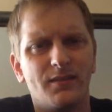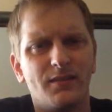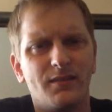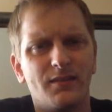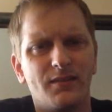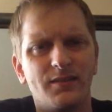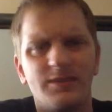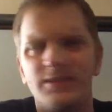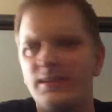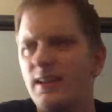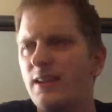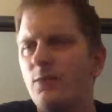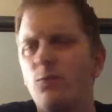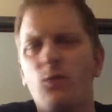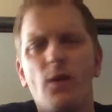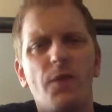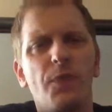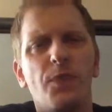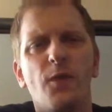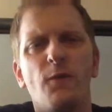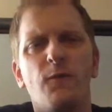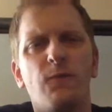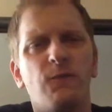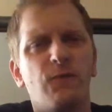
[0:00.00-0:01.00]
It's like, what
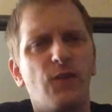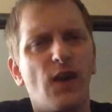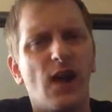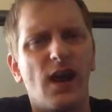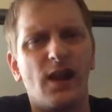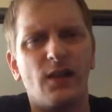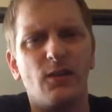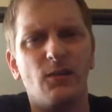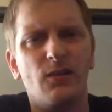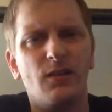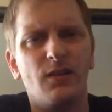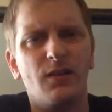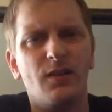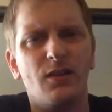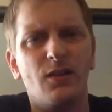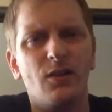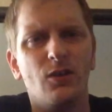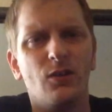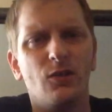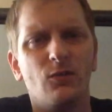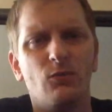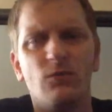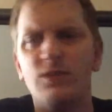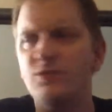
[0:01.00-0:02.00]
the fuck?
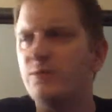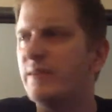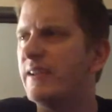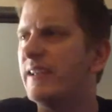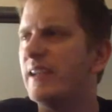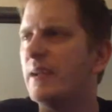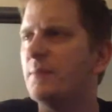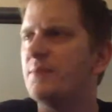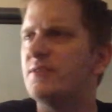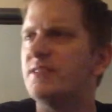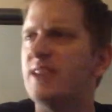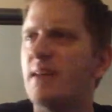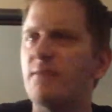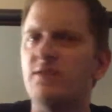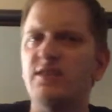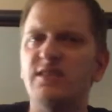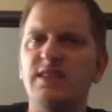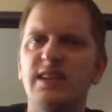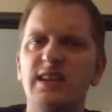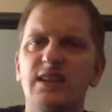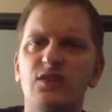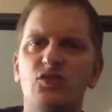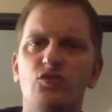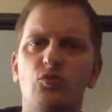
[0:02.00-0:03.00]
Once we get up
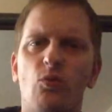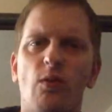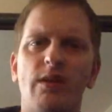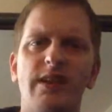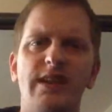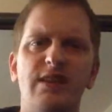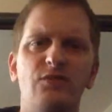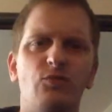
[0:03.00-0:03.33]
17, 20,